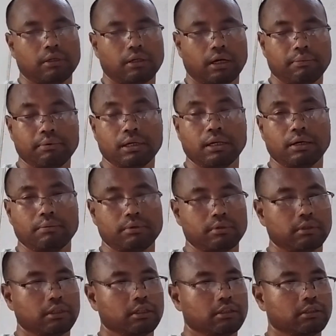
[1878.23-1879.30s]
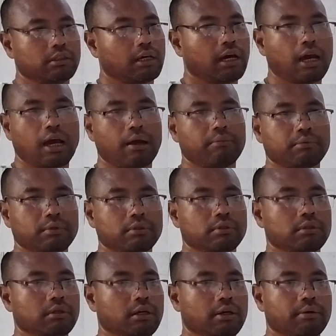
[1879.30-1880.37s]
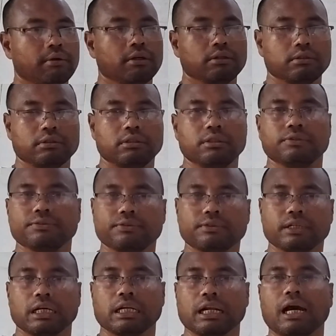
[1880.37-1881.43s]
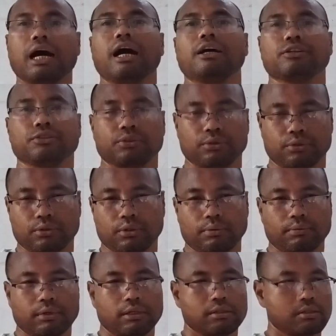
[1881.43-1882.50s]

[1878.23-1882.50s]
available, they have their different isotope.